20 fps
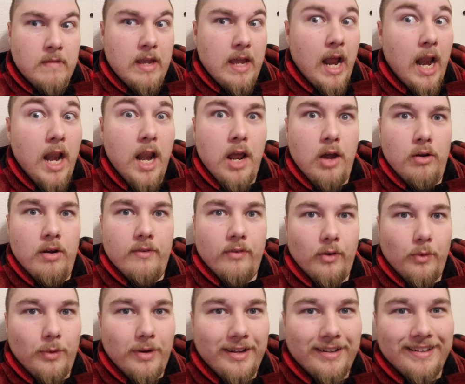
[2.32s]
Hello,
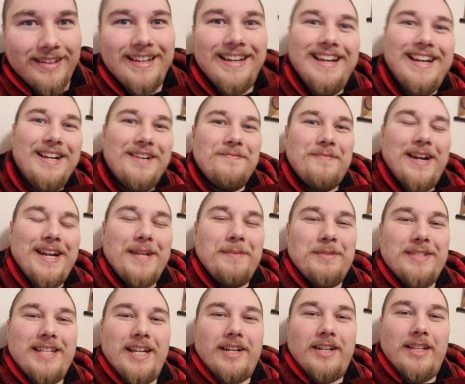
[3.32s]
everyone. My name
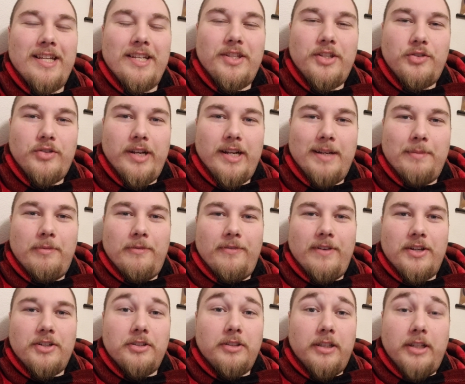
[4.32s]
is Decker Link, the trained up
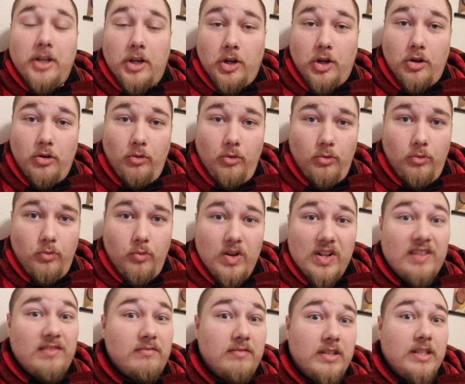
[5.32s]
professional, and you know
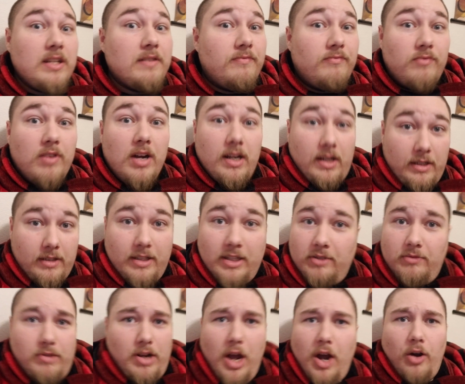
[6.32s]
what the fuck
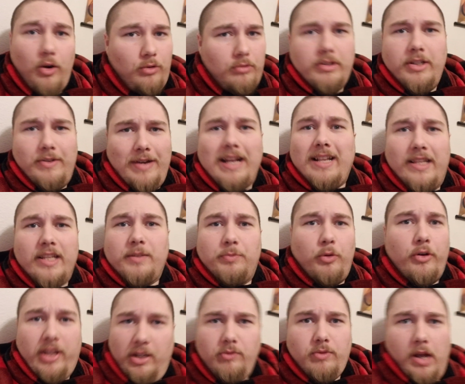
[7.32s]
you know. You at this
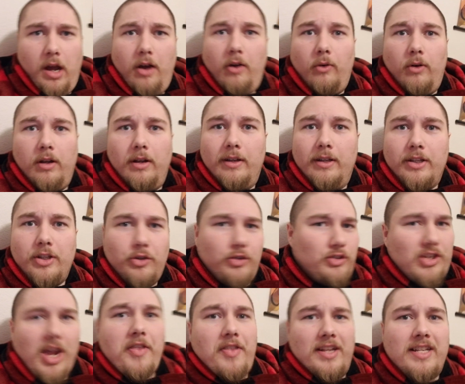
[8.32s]
point, you know. You
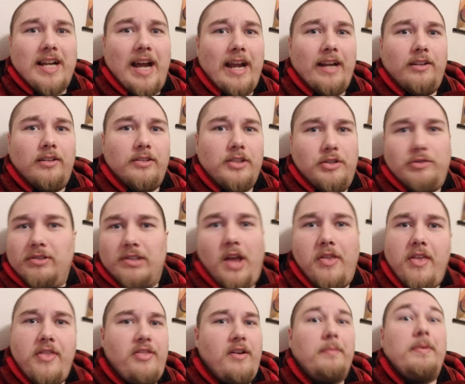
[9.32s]
saw the title. You saw
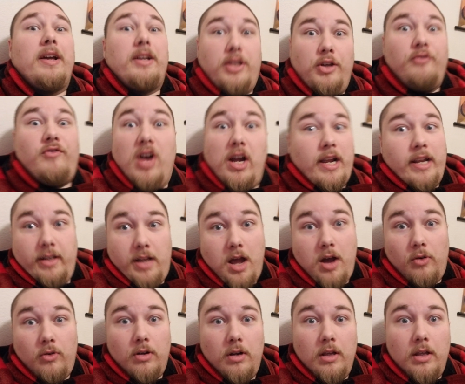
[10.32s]
the thumbnail. You fucking
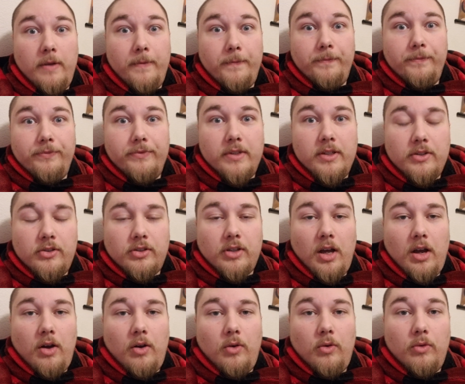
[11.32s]
know.
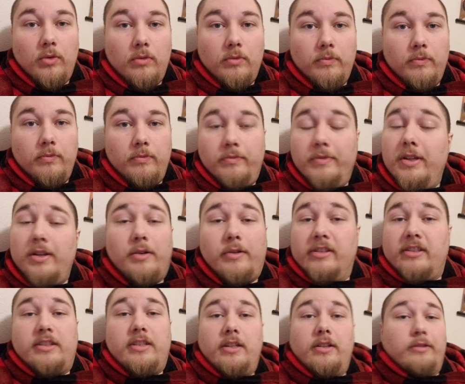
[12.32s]
So, you know
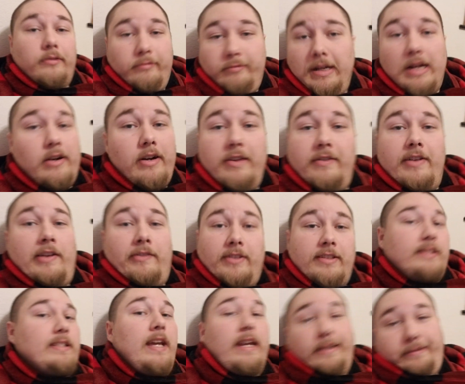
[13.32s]
what to do. I don't even have to
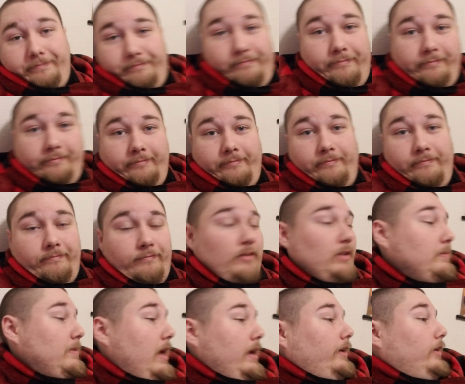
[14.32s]
say it.
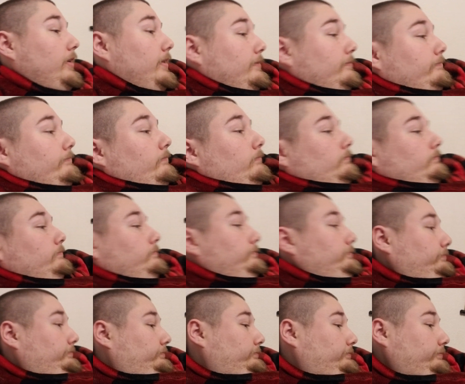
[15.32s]
I'm not gonna.
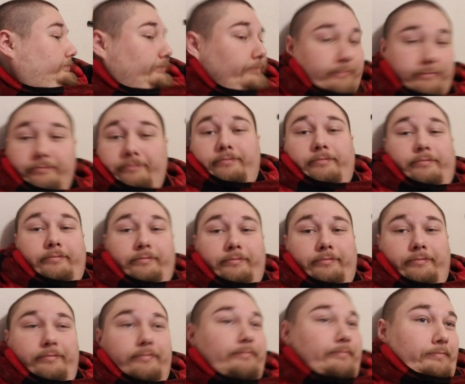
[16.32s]
What the fuck
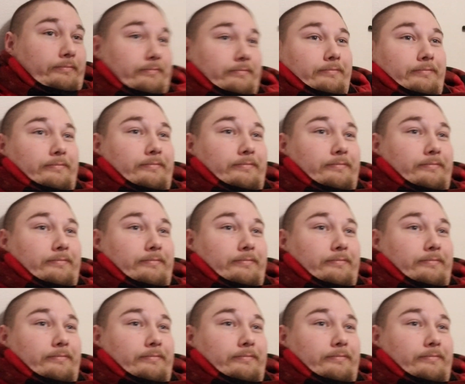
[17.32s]
are you doing?